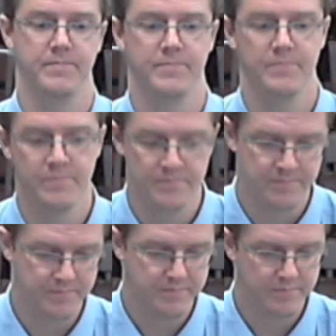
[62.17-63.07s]

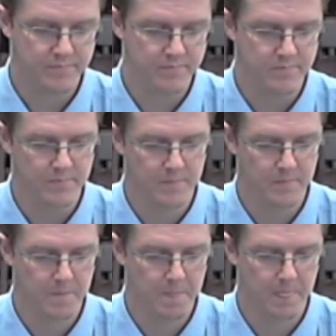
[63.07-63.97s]

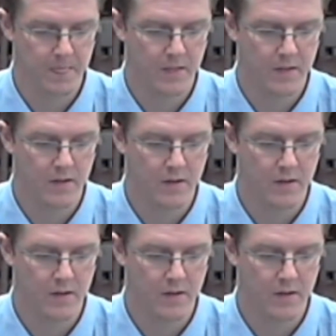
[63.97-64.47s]
(silence)